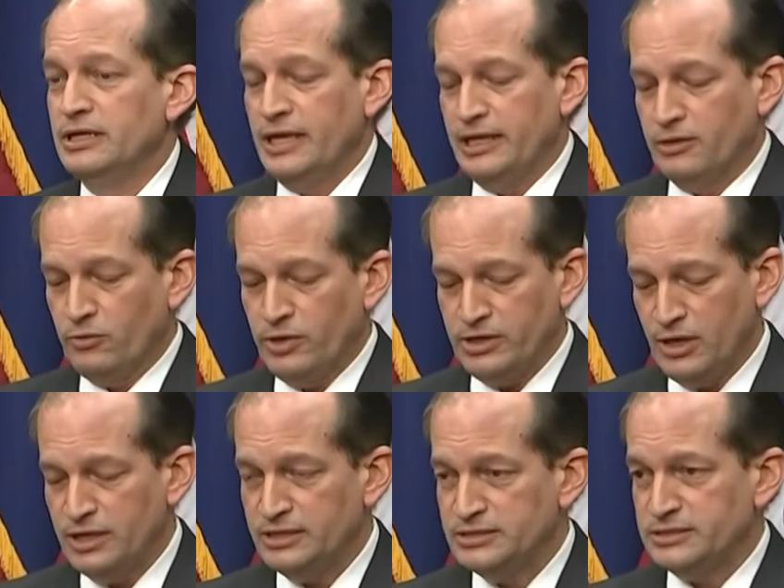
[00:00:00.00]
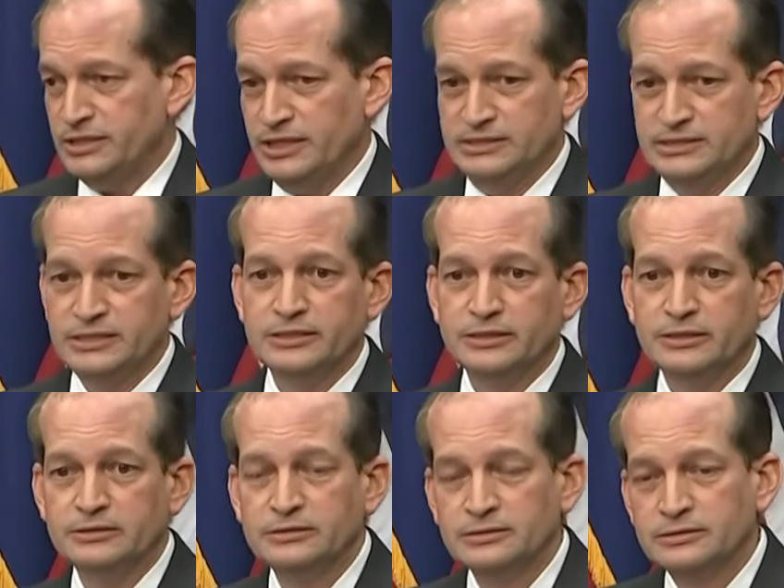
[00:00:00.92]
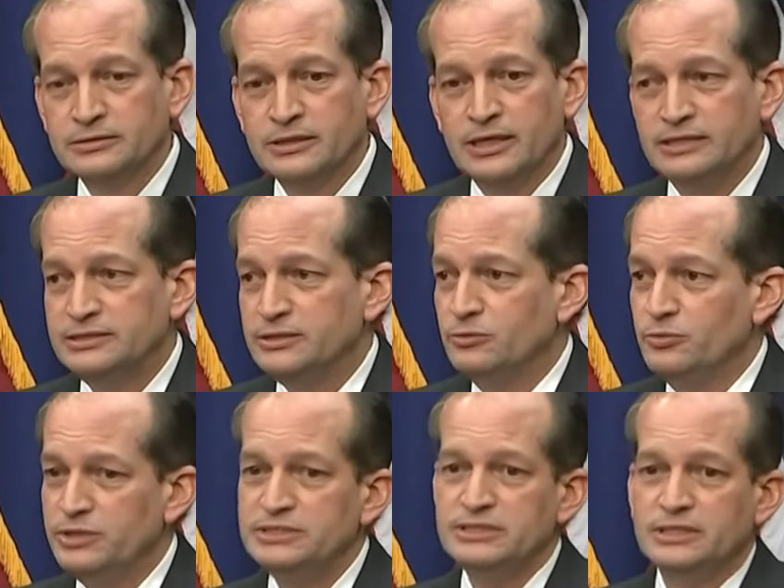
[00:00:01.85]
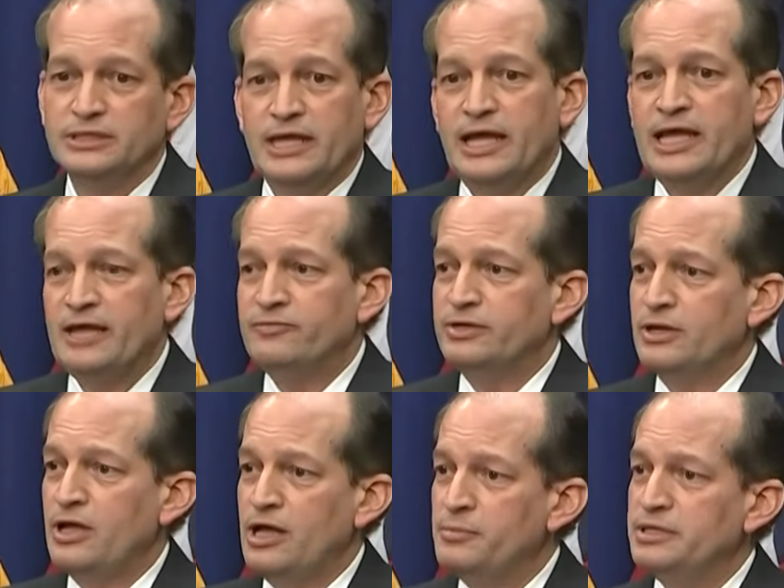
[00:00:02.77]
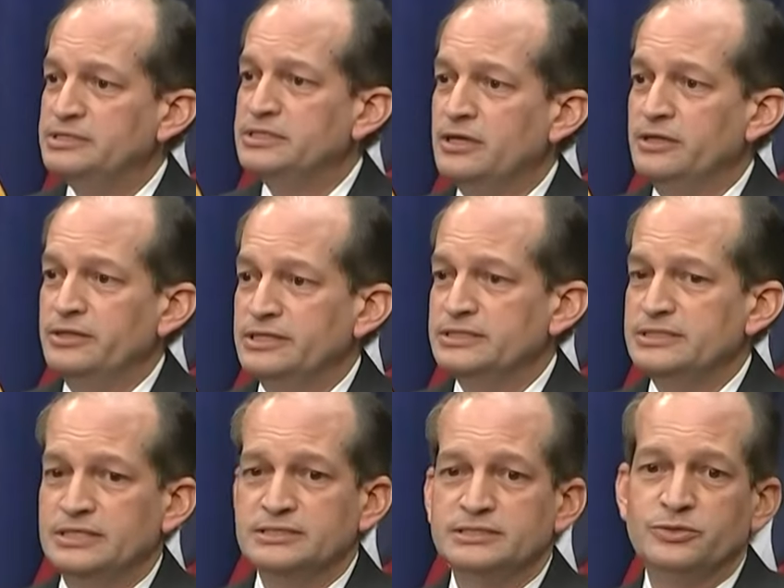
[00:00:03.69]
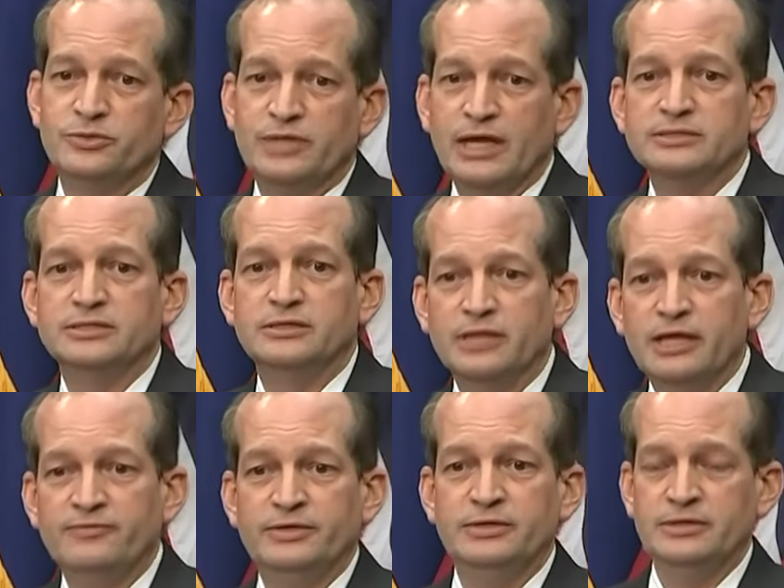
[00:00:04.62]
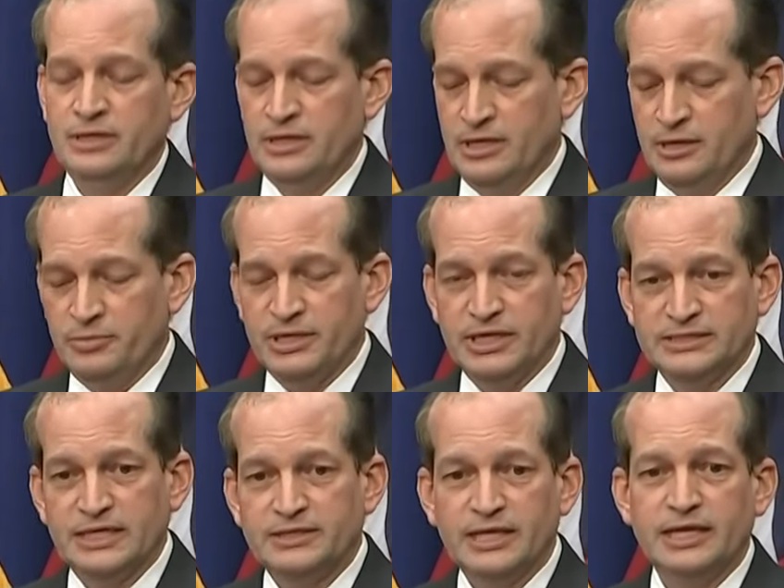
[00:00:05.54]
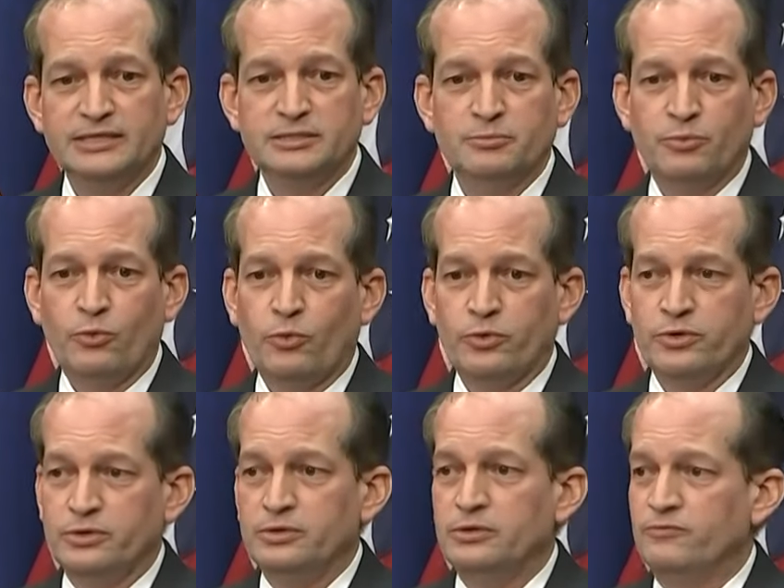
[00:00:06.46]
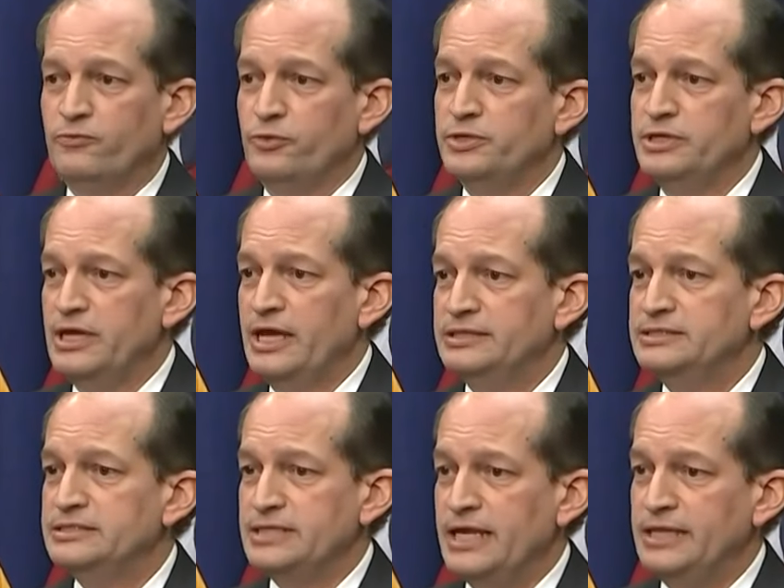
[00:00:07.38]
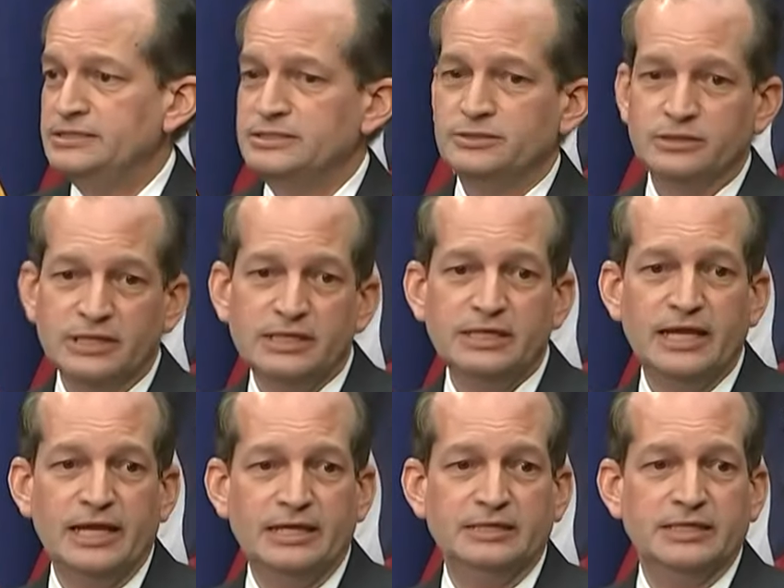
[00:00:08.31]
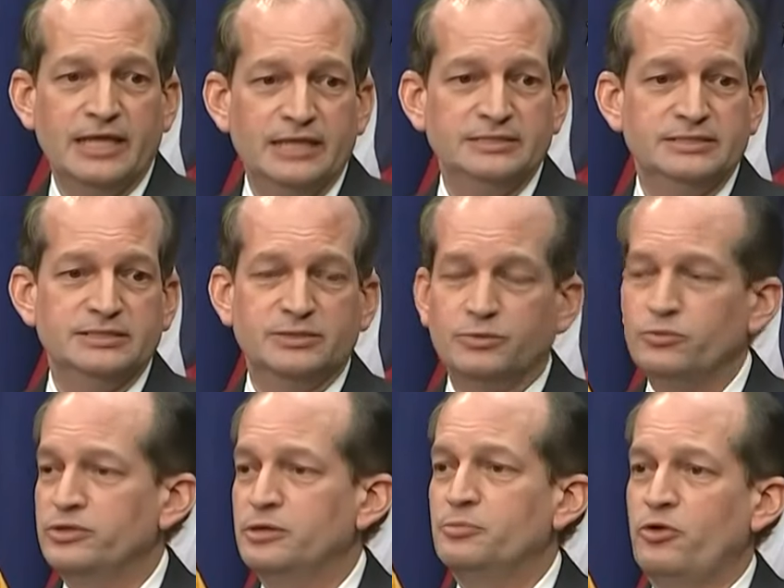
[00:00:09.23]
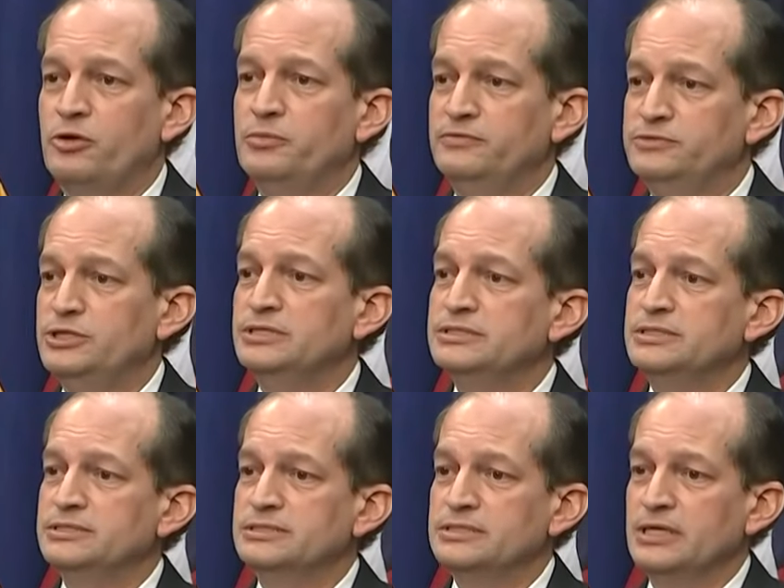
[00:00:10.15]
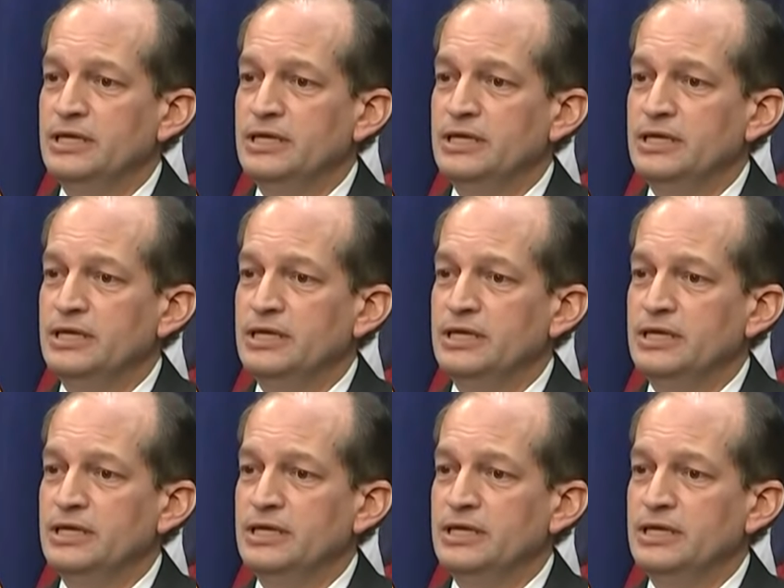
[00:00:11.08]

And quite honestly, until recently, I haven't commented on this since 2011 because I think it's important for the United States to litigate cases through the Department of Justice.